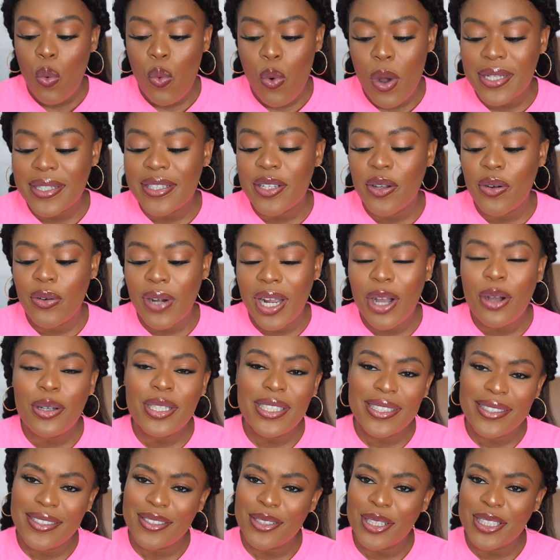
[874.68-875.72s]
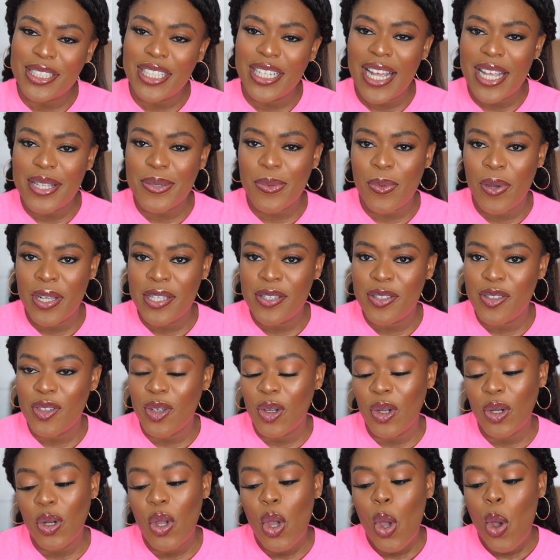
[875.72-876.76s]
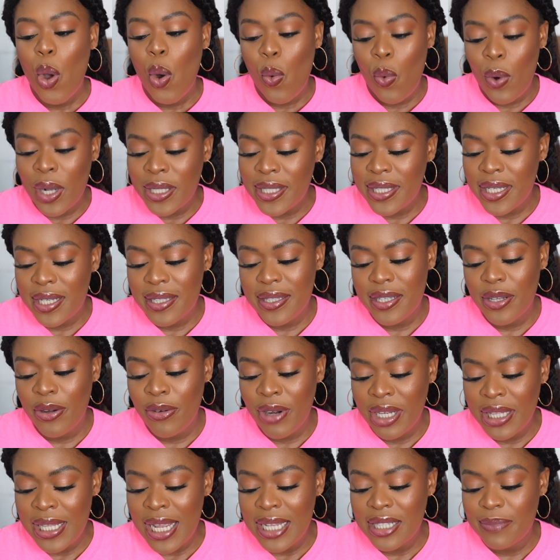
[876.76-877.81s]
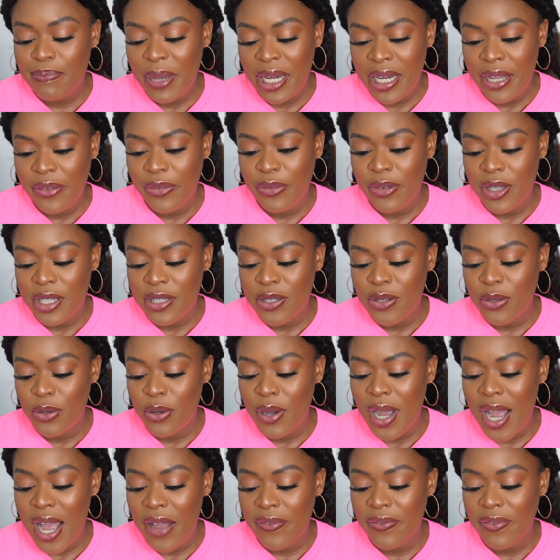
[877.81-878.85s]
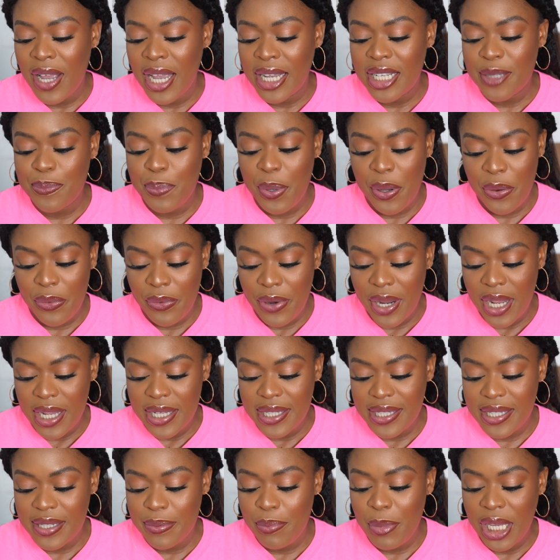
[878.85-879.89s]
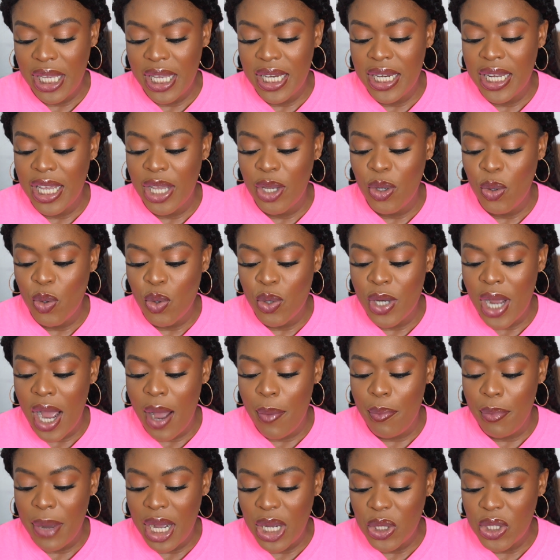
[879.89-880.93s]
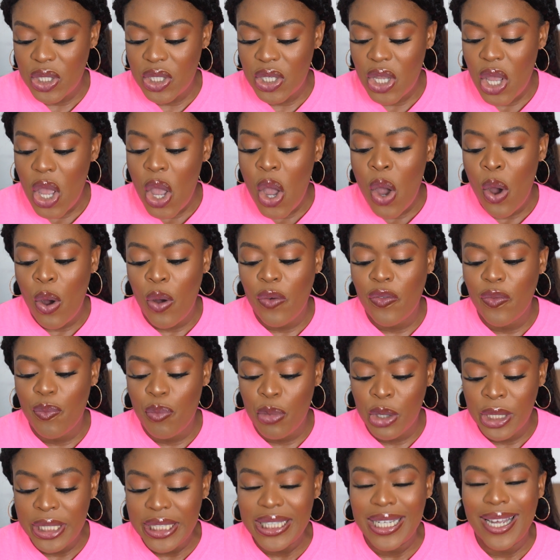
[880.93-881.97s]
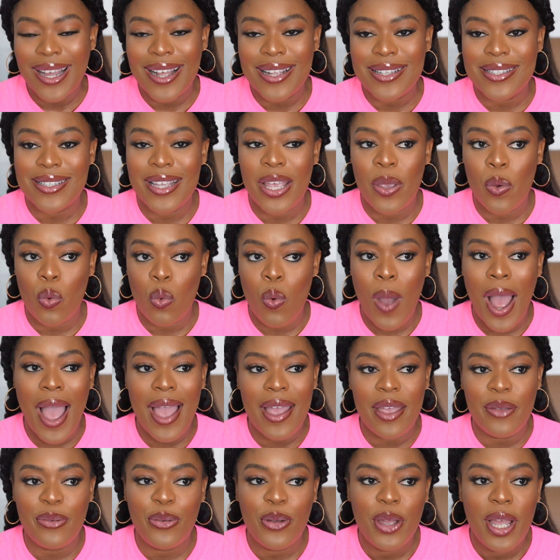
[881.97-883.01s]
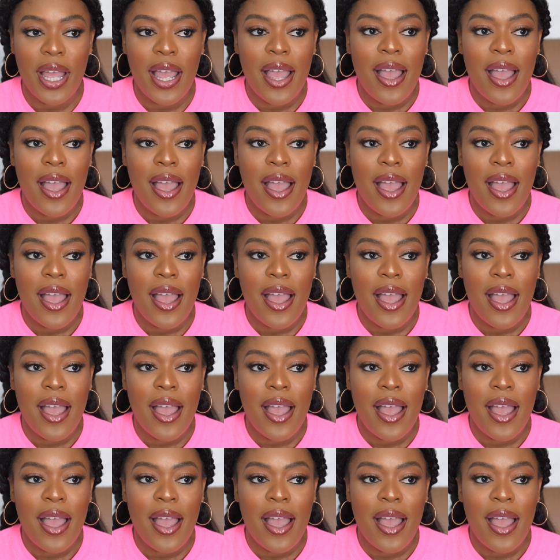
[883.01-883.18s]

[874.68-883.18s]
Oh, this is such a nice question. What is the greatest benefit you have experienced making a good amount of money as a wife?